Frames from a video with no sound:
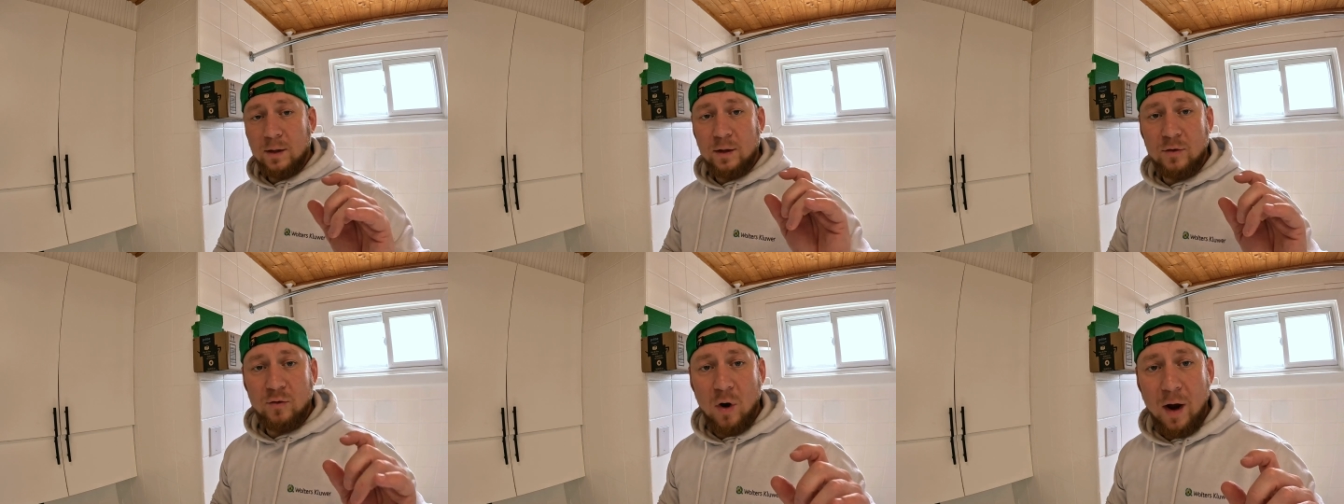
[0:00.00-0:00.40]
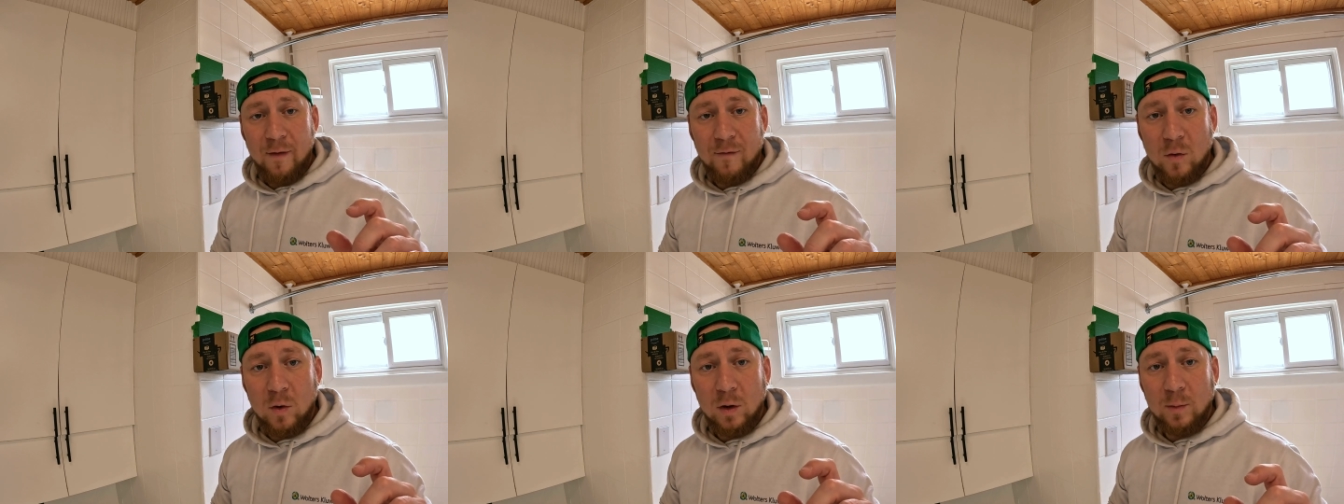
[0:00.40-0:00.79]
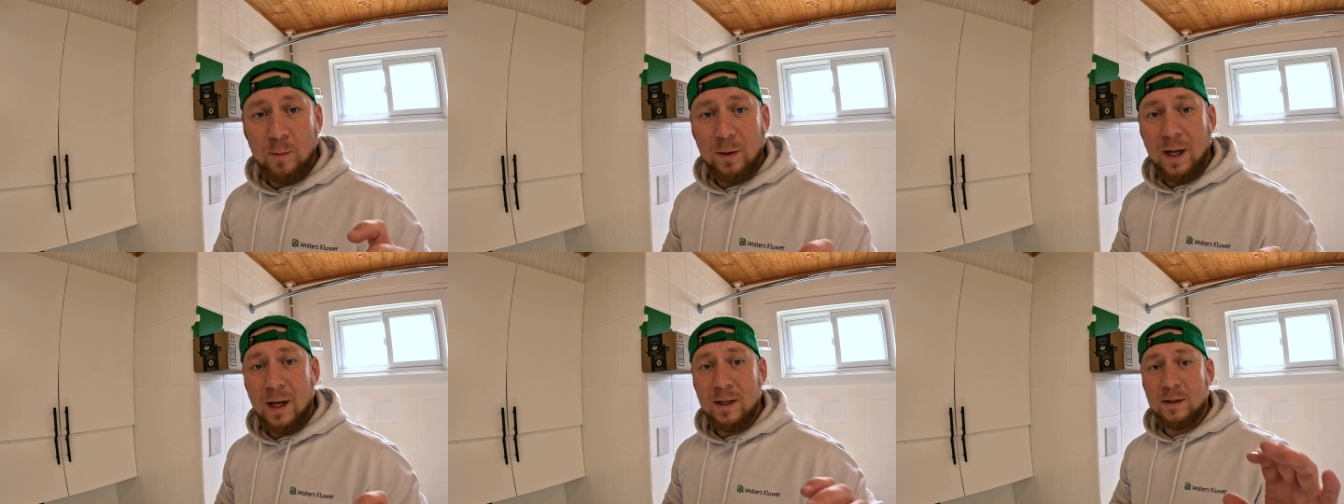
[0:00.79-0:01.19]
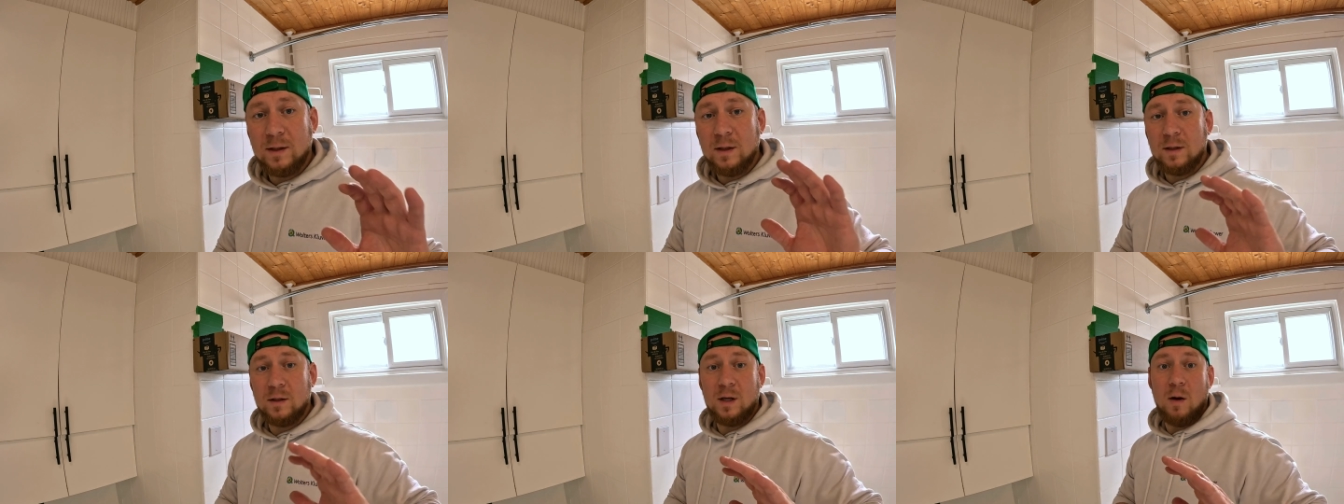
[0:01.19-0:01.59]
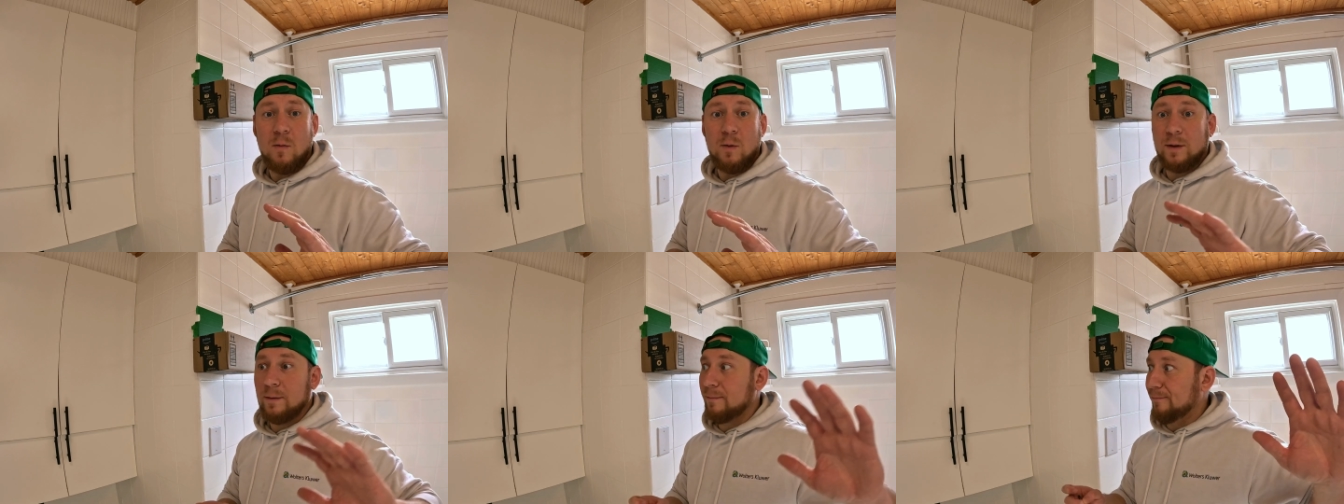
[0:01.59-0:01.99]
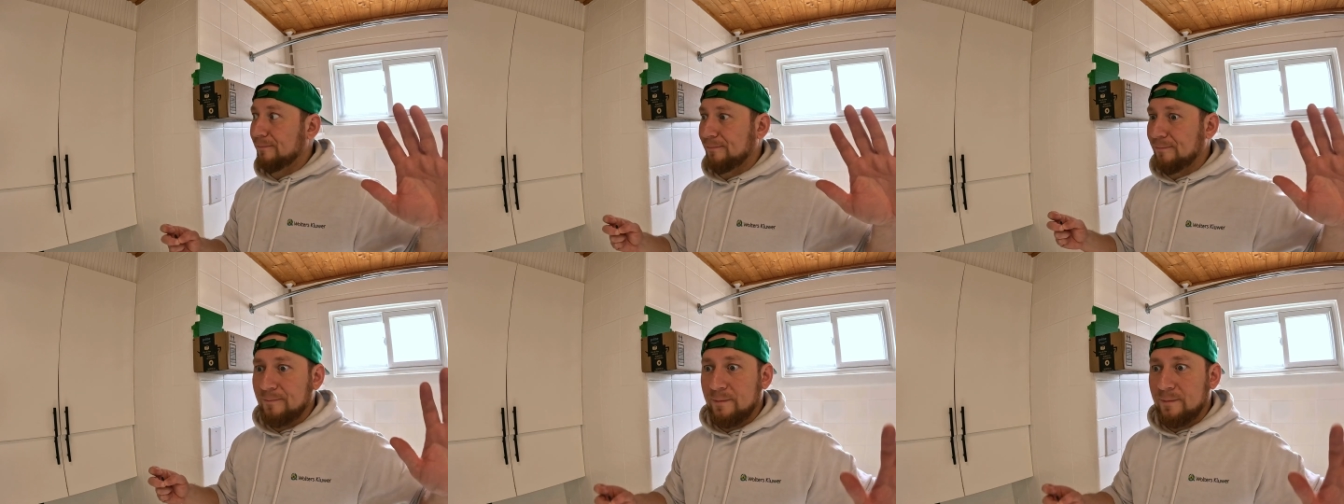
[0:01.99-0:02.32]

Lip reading: drywall plus someone,